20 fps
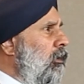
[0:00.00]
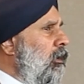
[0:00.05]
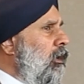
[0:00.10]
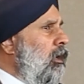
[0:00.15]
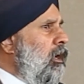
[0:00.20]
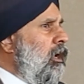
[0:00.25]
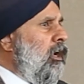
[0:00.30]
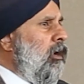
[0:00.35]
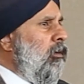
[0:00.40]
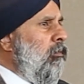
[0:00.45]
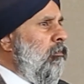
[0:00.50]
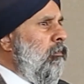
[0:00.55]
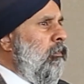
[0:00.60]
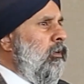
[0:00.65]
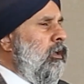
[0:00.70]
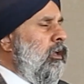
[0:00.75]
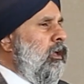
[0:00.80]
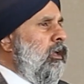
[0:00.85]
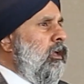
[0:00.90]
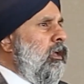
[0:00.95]

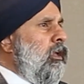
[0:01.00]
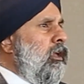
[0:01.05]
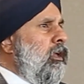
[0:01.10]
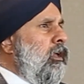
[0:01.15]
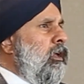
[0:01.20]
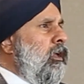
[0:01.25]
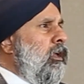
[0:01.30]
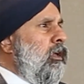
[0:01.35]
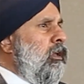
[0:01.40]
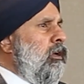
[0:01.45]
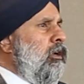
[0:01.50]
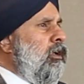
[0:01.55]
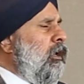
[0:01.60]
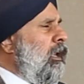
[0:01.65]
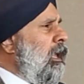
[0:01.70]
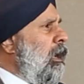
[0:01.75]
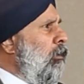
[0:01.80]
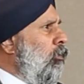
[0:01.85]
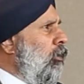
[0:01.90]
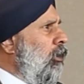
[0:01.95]
in
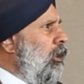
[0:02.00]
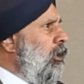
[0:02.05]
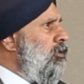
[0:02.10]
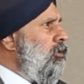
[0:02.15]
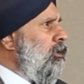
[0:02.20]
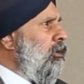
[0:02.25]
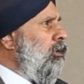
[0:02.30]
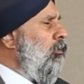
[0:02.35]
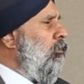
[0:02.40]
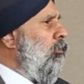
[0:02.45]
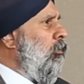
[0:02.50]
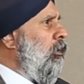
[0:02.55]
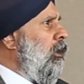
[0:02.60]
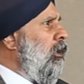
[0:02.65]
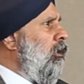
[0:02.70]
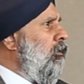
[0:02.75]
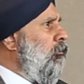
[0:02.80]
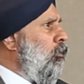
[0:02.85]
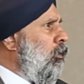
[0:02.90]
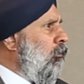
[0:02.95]
collaboration
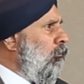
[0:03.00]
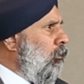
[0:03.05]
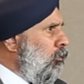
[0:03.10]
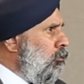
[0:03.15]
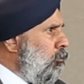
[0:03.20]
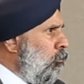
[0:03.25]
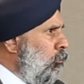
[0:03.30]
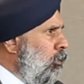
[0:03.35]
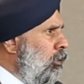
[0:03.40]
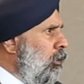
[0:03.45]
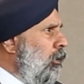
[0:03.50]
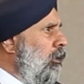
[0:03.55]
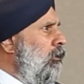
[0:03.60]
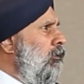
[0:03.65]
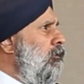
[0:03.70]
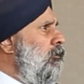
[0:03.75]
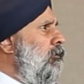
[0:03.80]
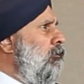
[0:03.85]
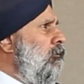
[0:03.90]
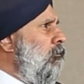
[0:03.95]
with Provost
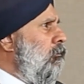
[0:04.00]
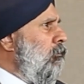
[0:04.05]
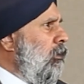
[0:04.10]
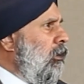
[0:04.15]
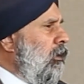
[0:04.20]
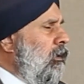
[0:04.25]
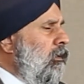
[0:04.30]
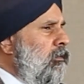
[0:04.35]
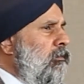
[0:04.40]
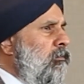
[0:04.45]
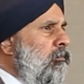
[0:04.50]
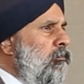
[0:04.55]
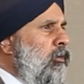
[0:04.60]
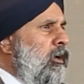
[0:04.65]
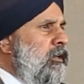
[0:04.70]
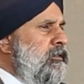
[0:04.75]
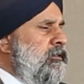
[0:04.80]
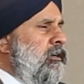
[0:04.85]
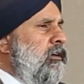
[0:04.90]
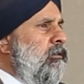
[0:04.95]
Woods, with
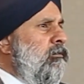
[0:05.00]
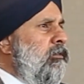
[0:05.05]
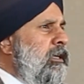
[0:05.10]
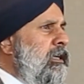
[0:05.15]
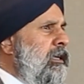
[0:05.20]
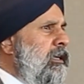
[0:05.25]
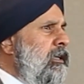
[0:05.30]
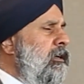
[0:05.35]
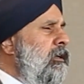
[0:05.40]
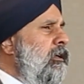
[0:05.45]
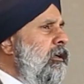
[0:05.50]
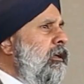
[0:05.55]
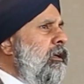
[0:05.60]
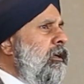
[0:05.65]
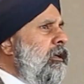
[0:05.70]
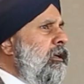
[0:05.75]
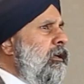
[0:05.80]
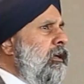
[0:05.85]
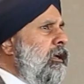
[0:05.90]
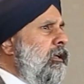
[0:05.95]
President Reed,
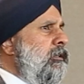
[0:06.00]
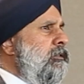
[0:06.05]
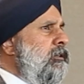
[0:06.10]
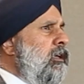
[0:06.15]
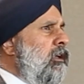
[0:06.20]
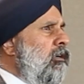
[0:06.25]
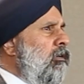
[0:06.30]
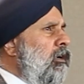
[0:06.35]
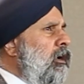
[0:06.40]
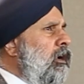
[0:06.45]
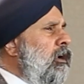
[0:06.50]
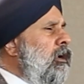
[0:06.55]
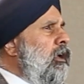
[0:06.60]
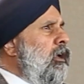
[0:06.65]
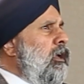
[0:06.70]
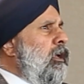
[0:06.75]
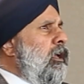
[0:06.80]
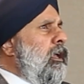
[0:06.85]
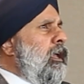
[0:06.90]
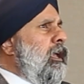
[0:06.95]
et cetera,
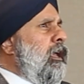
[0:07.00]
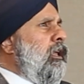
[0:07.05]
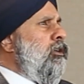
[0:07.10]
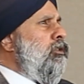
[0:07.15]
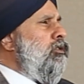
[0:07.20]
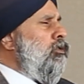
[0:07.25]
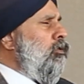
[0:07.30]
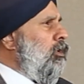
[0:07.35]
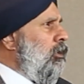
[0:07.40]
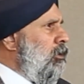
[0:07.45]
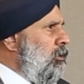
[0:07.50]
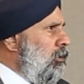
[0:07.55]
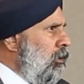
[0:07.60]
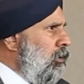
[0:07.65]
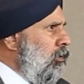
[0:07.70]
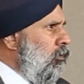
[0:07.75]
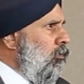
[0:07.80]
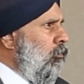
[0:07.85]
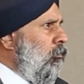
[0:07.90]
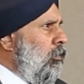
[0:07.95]
and to
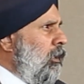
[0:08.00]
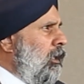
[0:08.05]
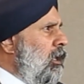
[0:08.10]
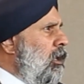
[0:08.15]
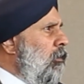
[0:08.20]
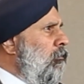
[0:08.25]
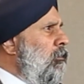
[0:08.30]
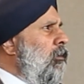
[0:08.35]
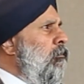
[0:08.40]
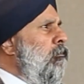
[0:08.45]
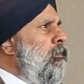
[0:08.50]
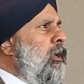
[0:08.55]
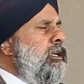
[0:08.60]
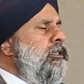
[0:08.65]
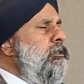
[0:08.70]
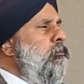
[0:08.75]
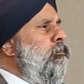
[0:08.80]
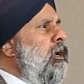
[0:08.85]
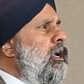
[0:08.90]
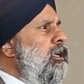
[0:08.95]
continue to become the
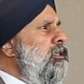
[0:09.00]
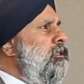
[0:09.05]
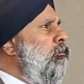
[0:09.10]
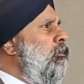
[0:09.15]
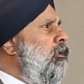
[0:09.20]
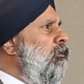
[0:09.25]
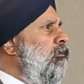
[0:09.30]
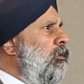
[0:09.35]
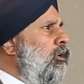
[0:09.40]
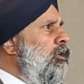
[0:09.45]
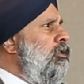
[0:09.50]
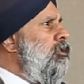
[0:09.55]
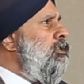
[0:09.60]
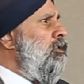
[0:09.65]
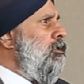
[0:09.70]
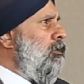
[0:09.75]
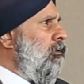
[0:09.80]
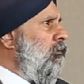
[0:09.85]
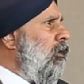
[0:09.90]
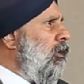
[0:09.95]
best possible
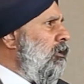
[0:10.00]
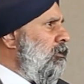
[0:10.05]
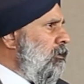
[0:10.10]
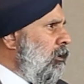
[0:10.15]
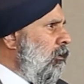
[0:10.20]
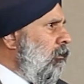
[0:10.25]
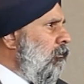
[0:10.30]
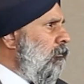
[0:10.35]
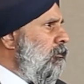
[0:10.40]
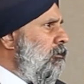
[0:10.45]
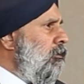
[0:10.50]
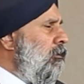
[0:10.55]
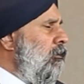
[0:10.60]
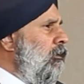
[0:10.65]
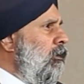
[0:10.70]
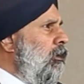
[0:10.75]
versions of ourselves,